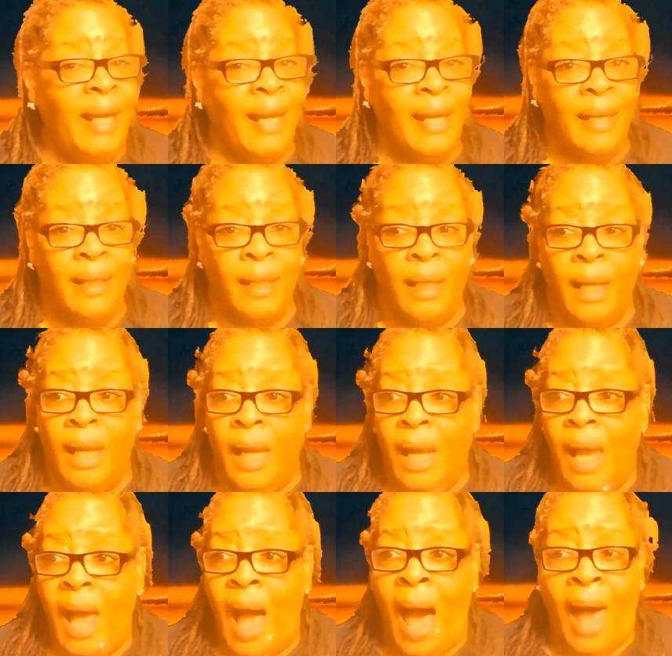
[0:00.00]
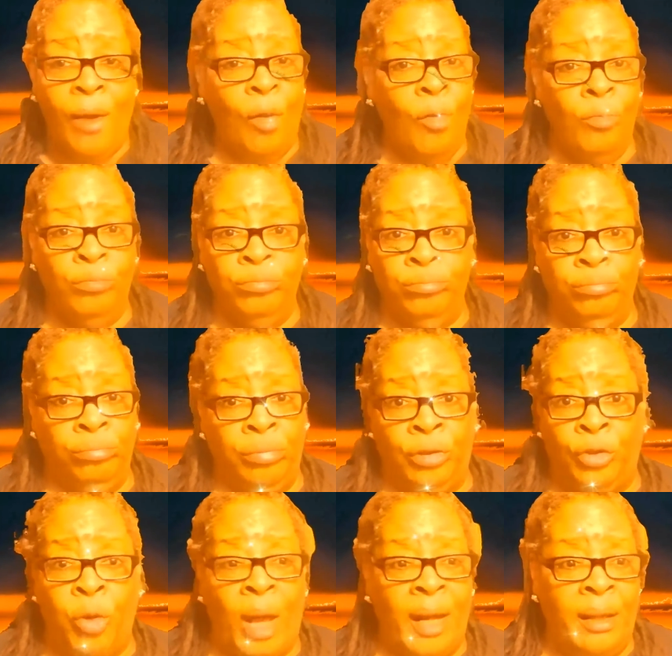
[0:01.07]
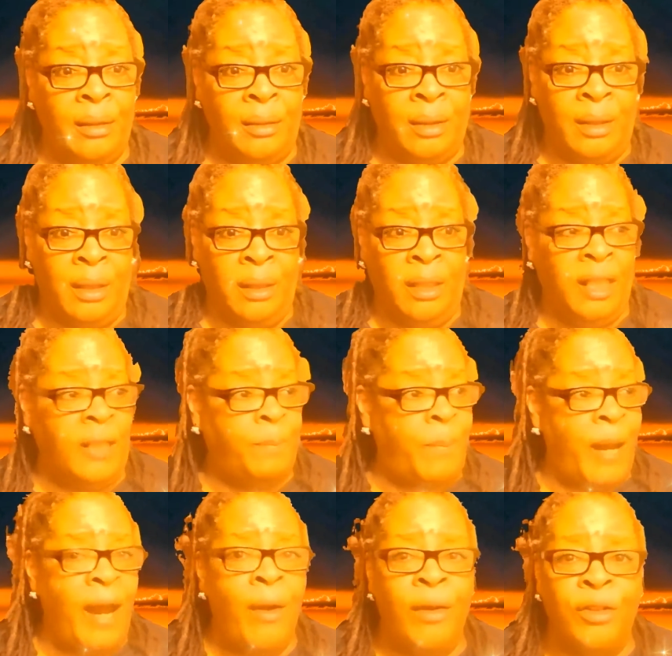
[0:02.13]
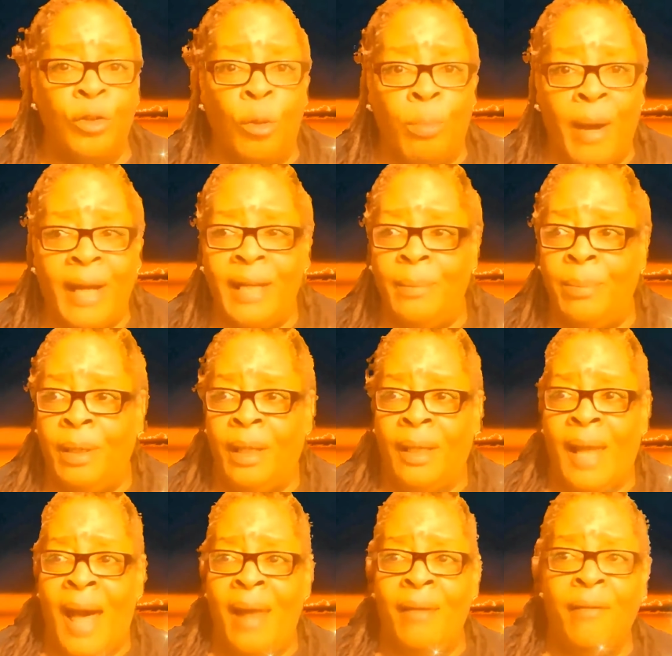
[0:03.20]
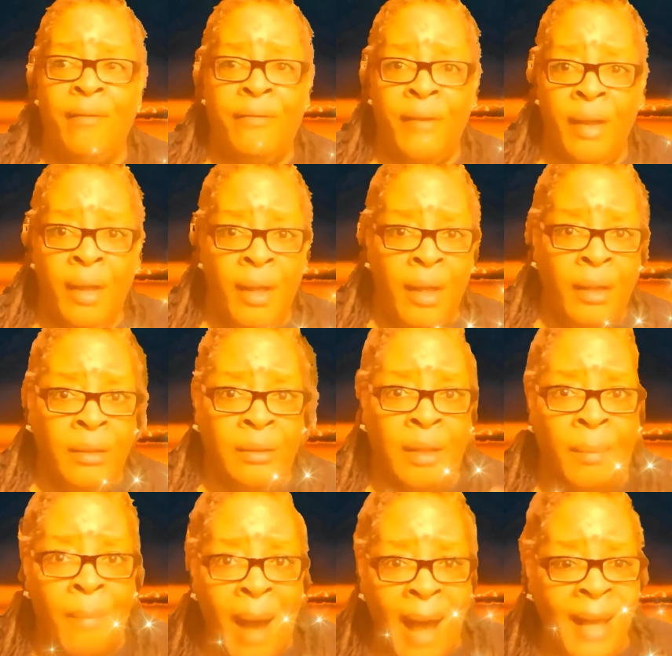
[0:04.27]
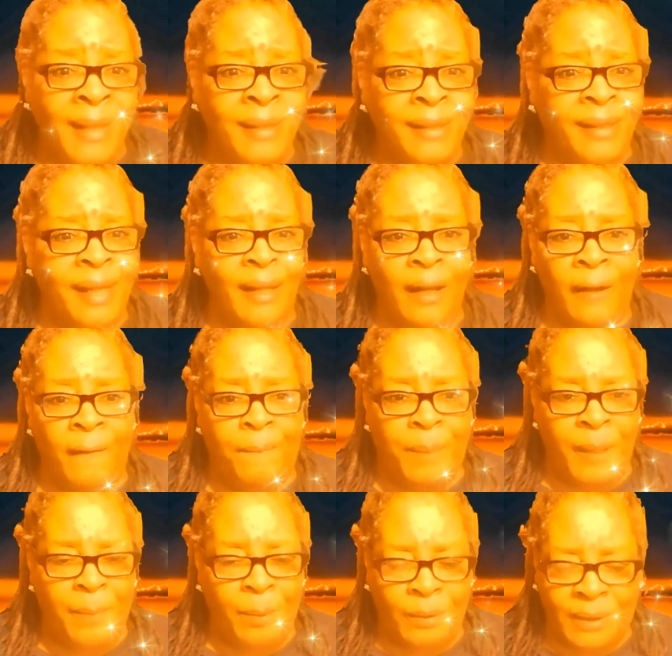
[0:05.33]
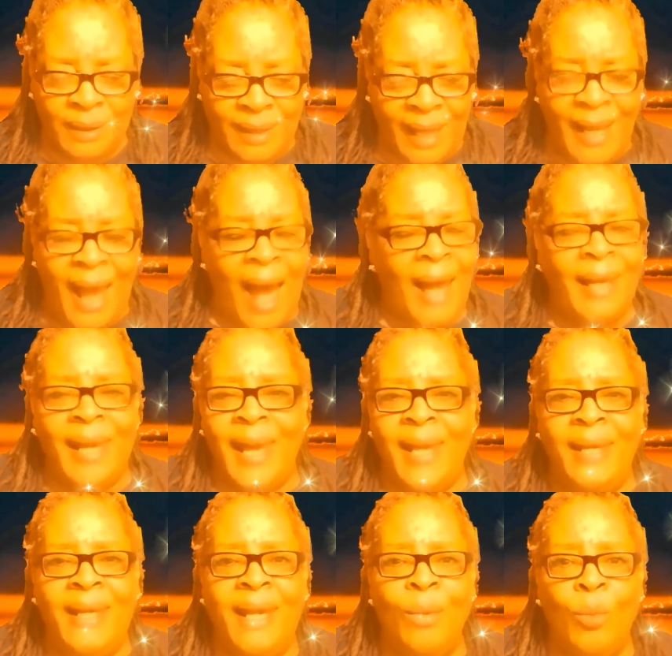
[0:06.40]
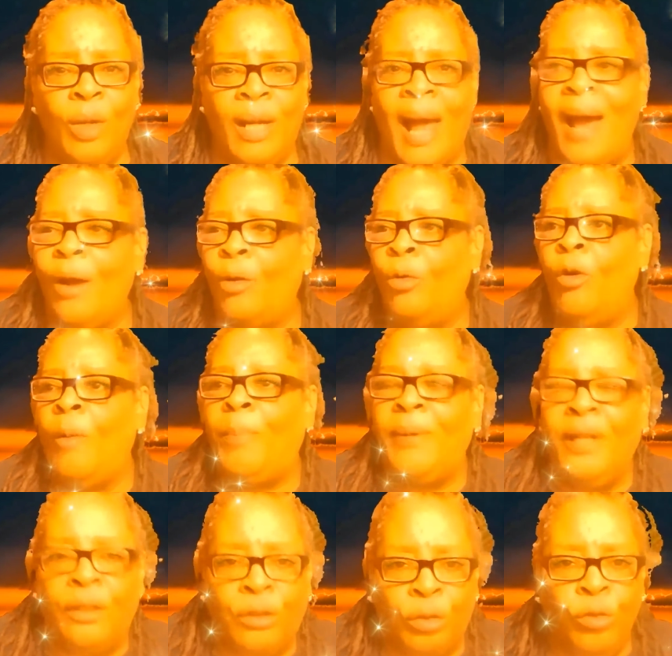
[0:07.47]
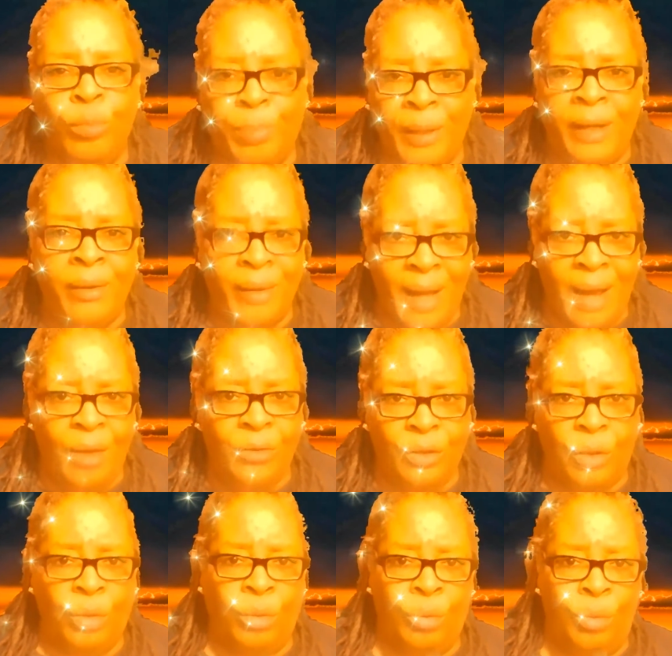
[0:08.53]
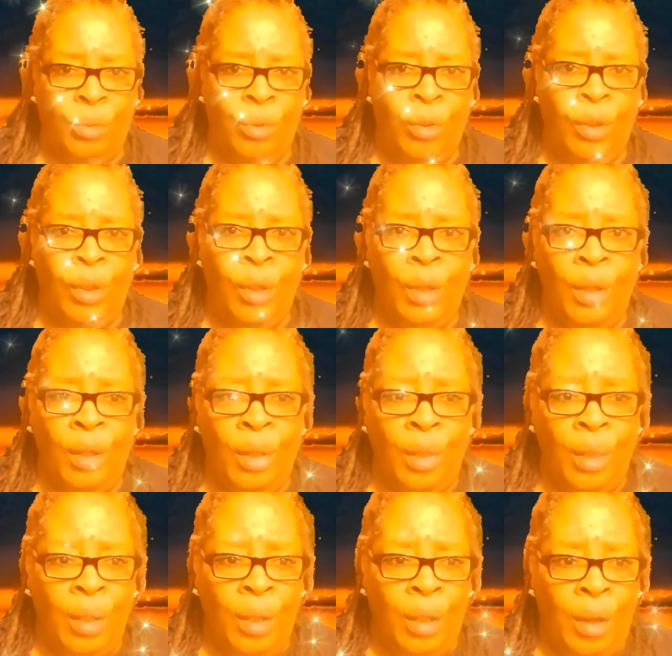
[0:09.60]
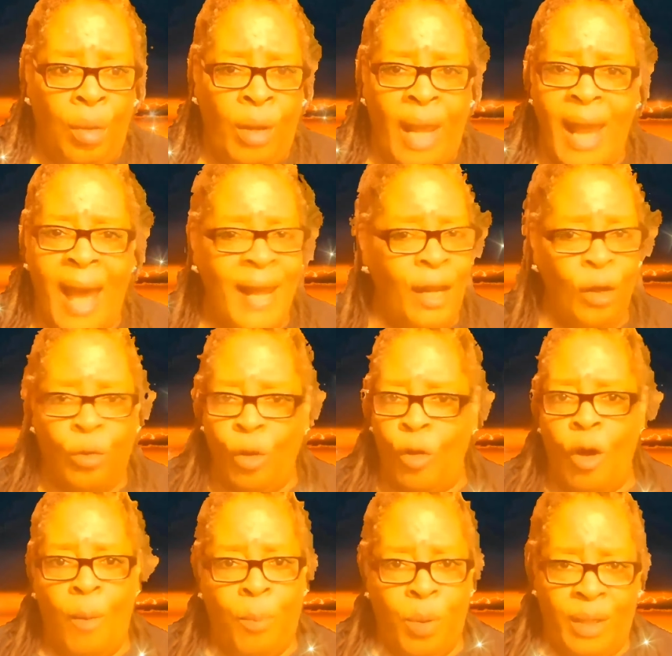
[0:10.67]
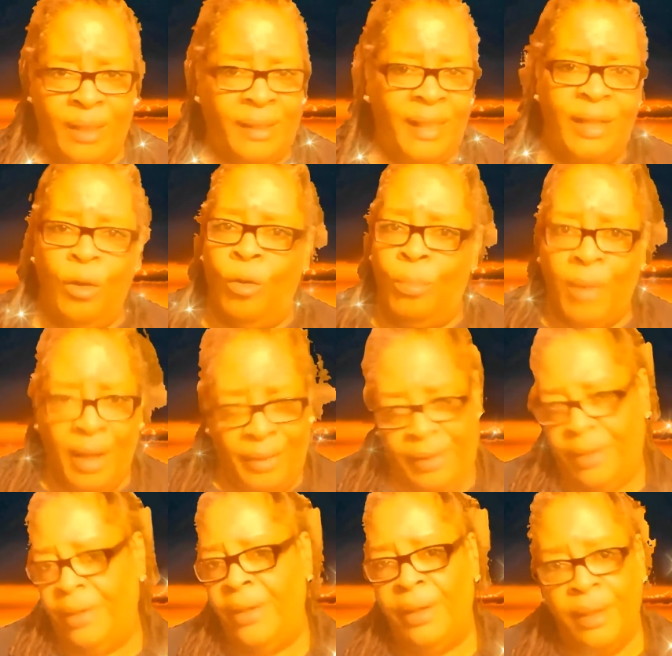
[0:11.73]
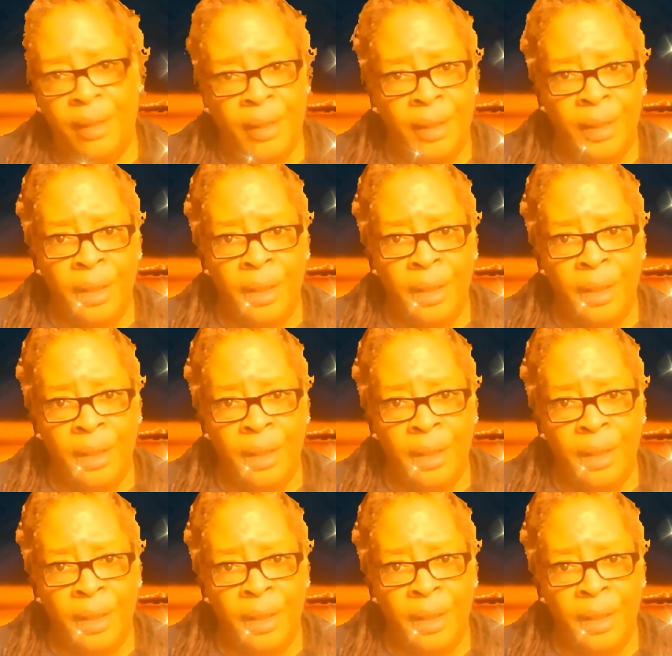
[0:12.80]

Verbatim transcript: again, I don't try to disparage nobody, but a lot of the mindset of people today, I can't get with. I grew up in a two parent household. Okay, I didn't grow up with a single mother.